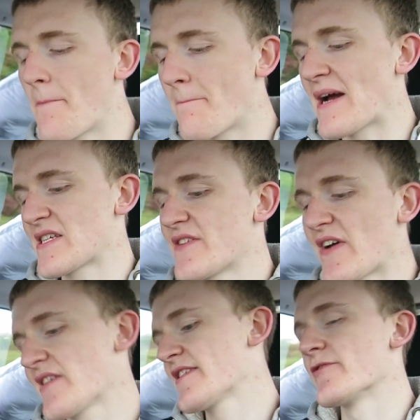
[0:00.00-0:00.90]
a
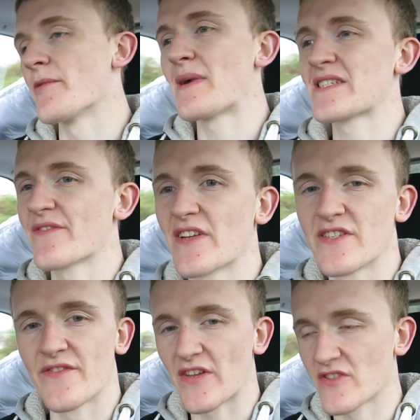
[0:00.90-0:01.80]
massive itinerary, a massive
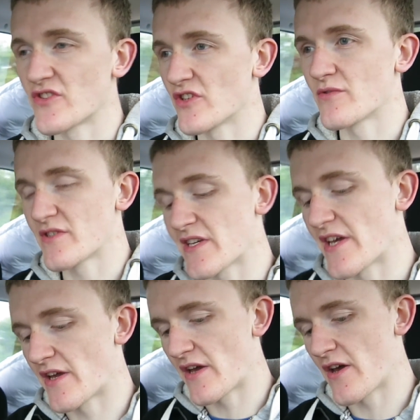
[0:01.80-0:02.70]
list of things to do
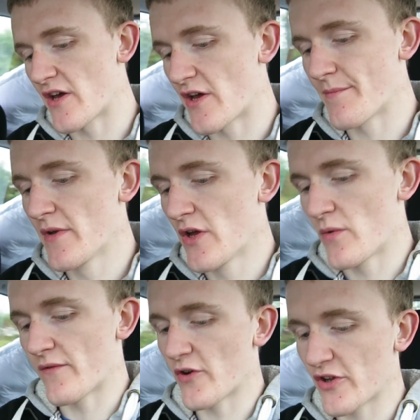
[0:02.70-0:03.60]
today.
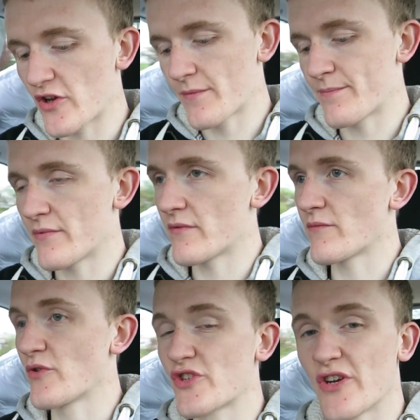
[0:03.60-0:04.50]
We've already
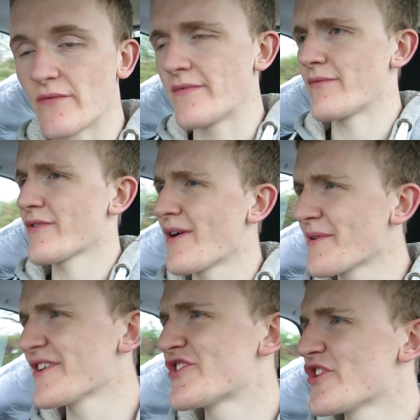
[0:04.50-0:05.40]
come. We'll show them. I'm
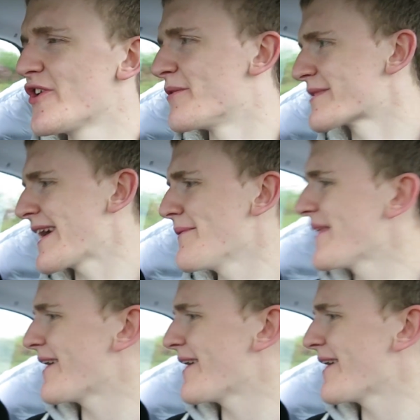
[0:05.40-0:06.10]
going to show them. Calm